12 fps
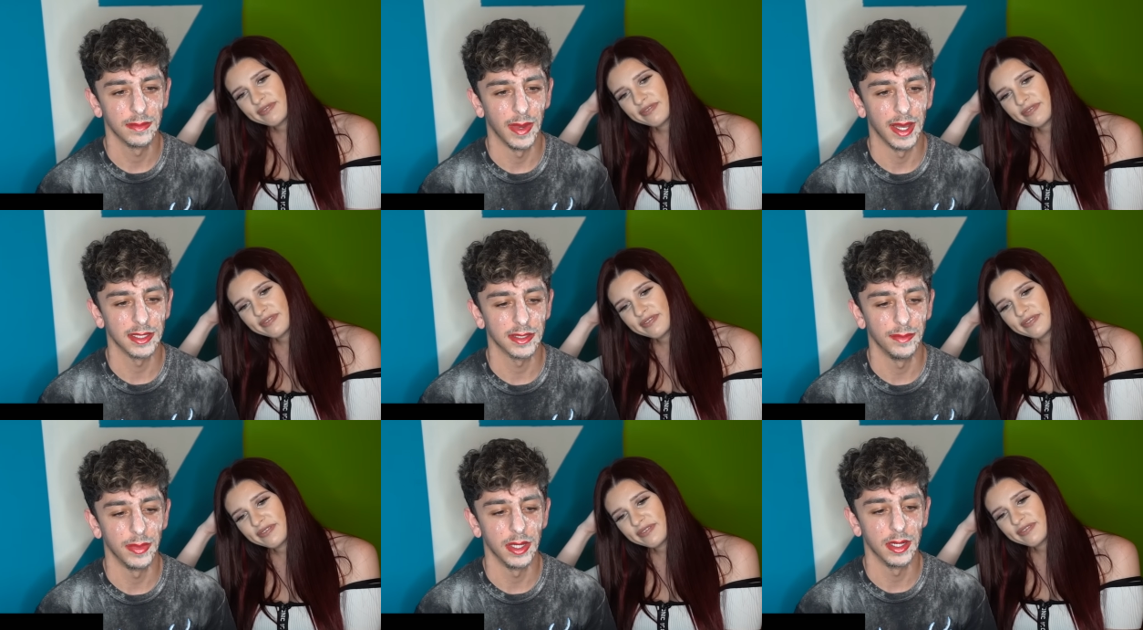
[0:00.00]

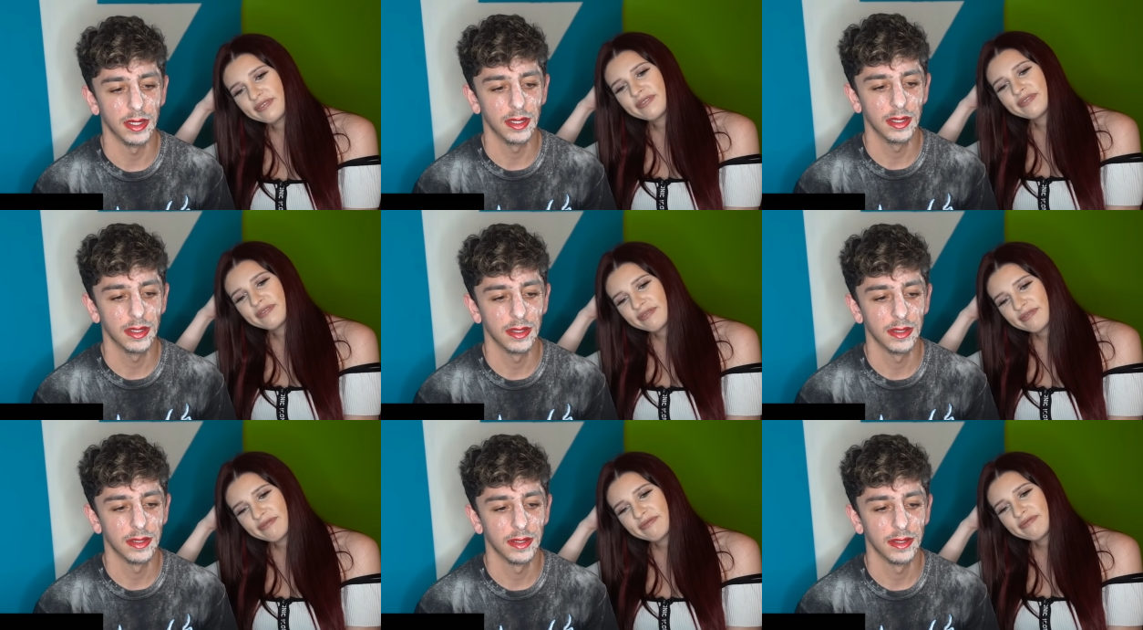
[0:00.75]
Speaker 1: Madison Beer.
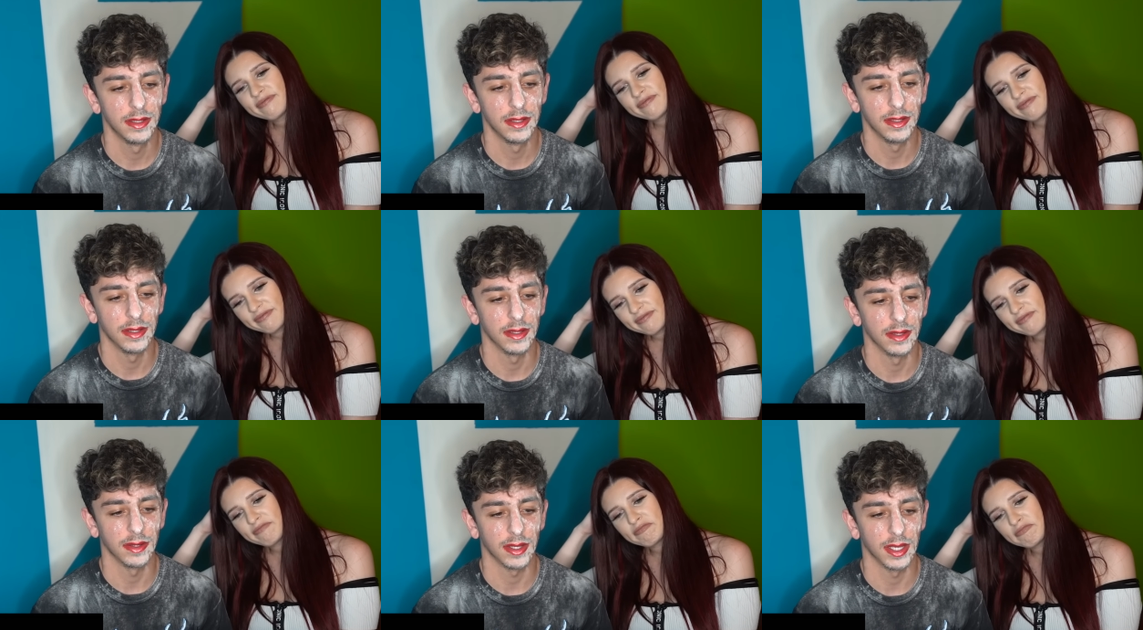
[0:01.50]

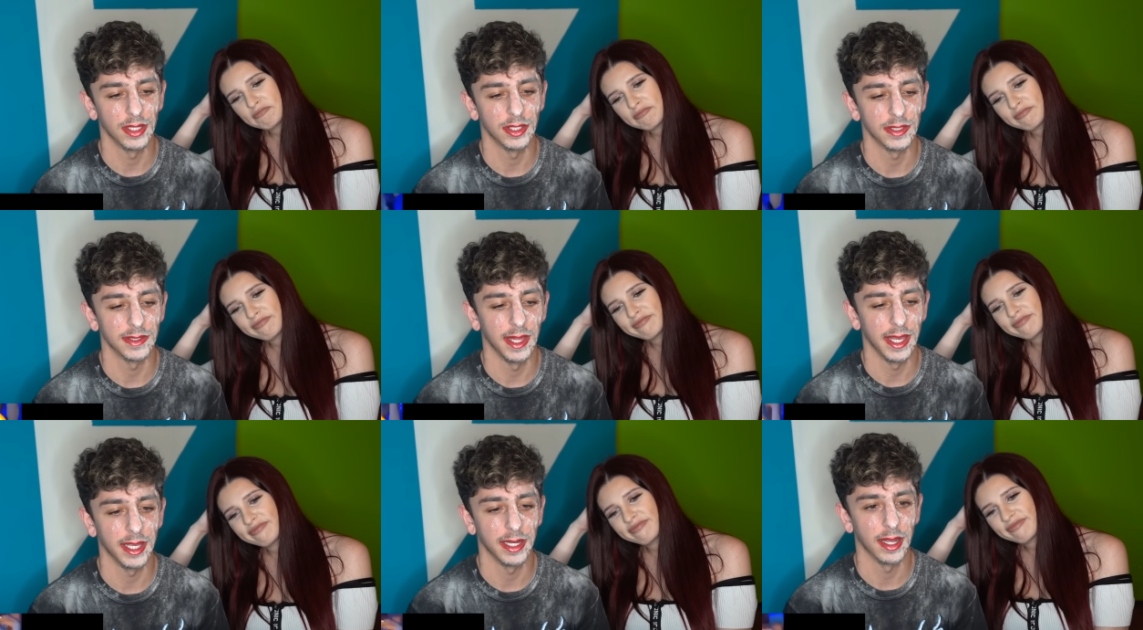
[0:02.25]
Okay, she's
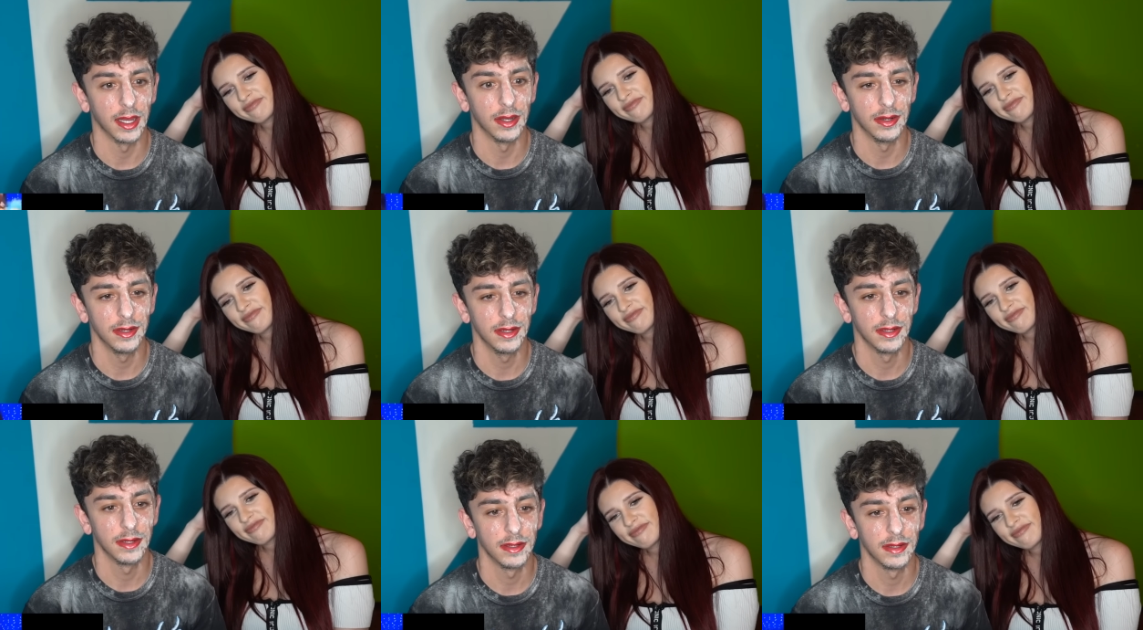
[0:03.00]
laying down.
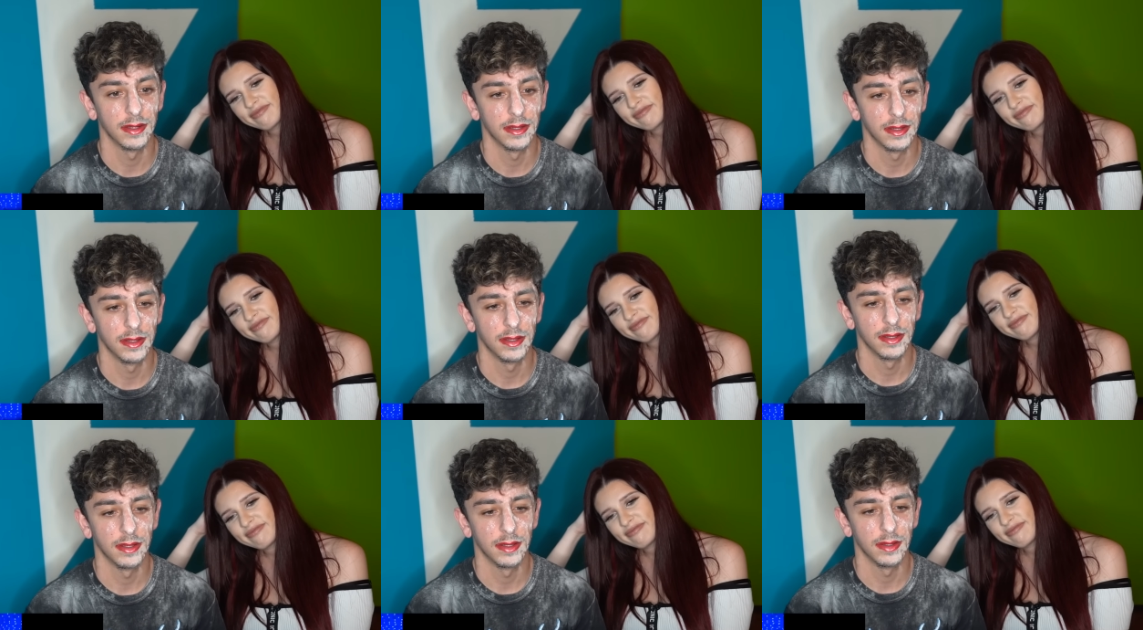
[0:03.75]

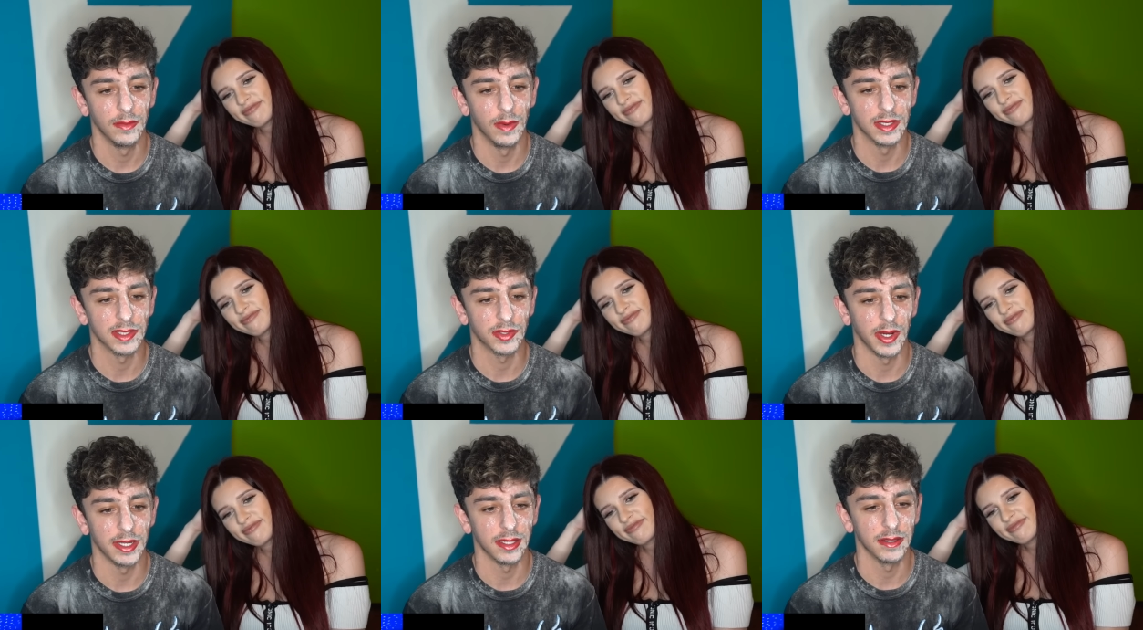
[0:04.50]
Went
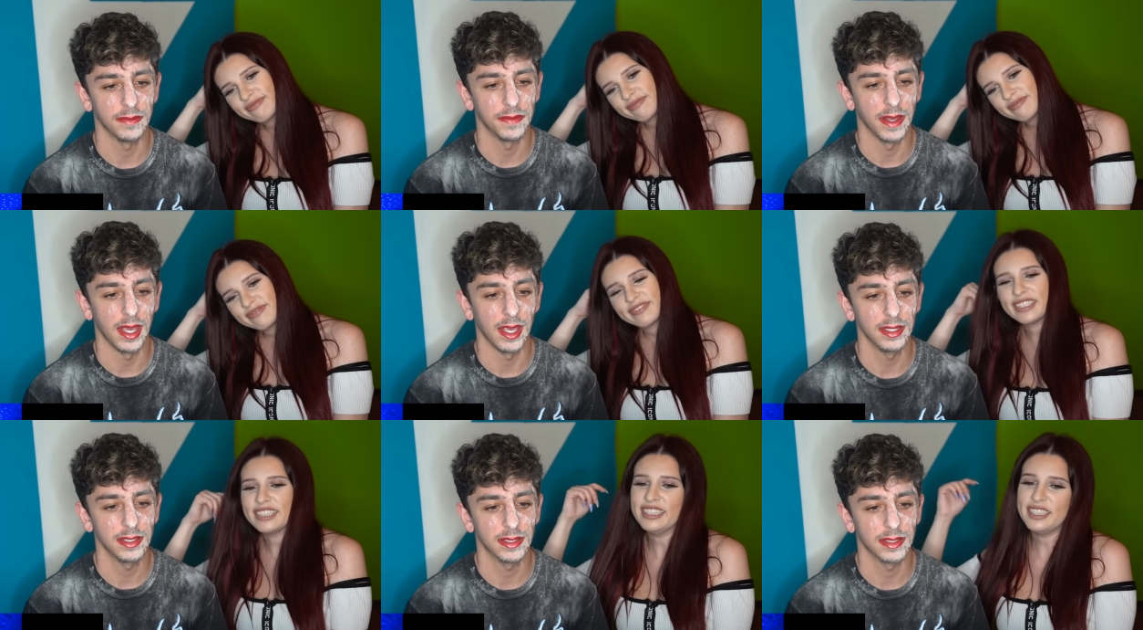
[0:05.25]
straight to the
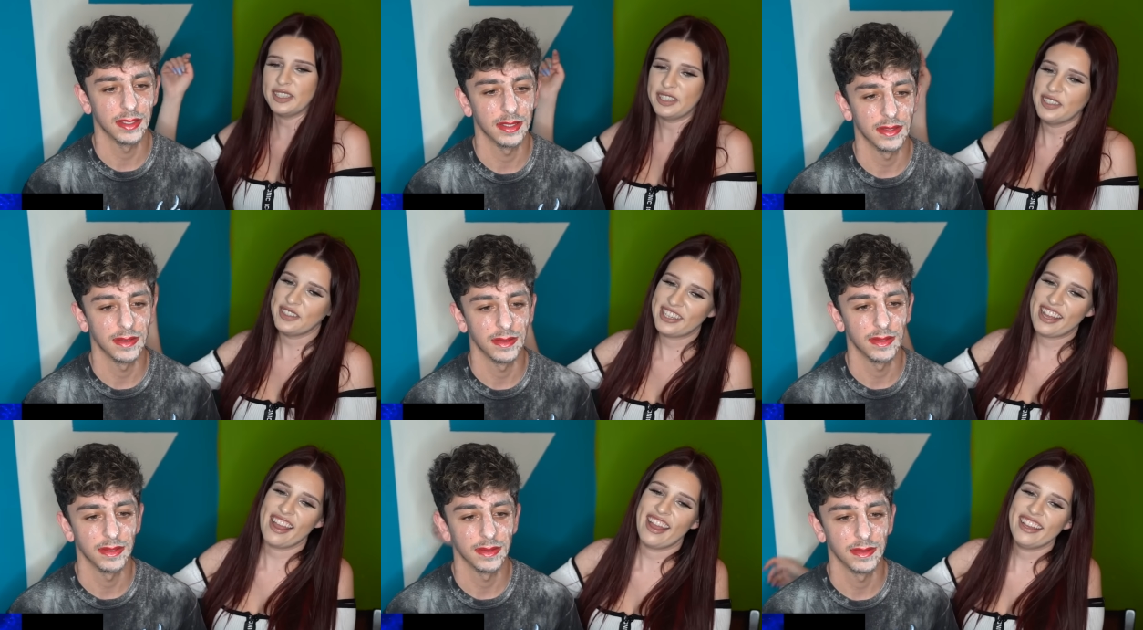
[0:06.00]
face.
Speaker 2: Uh-huh,
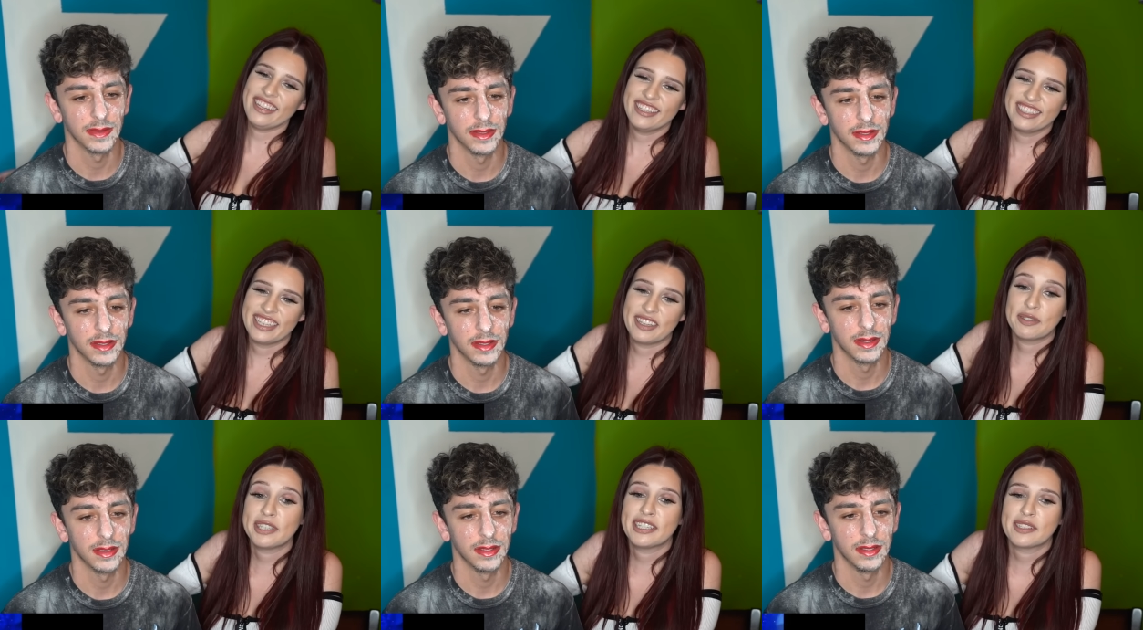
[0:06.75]
okay. He
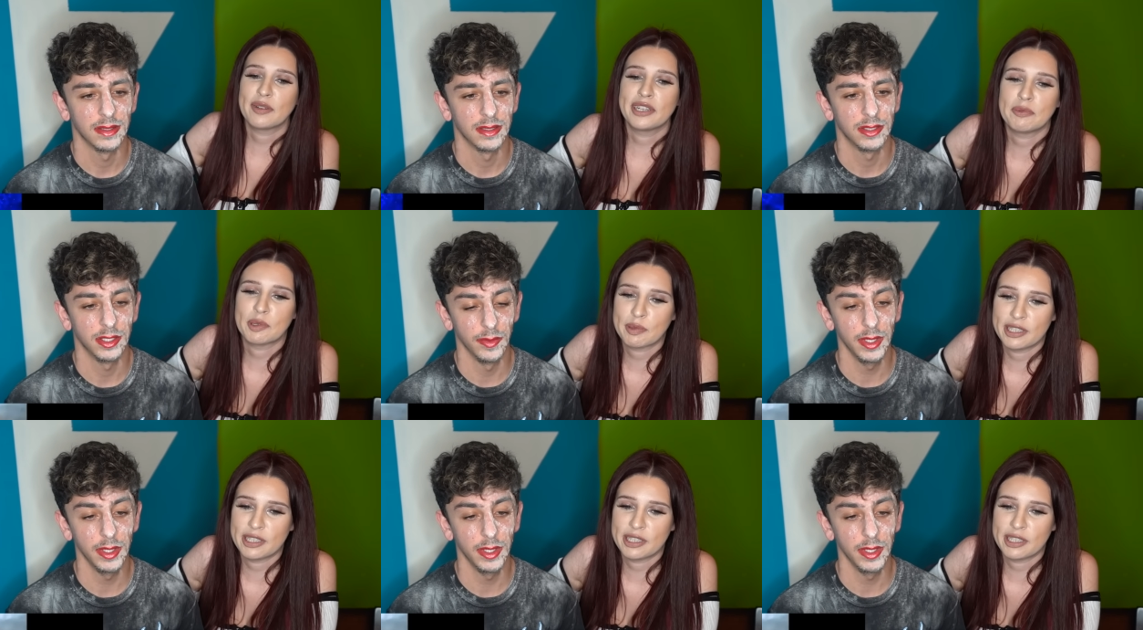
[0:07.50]
really doesn't want any
Speaker 1: She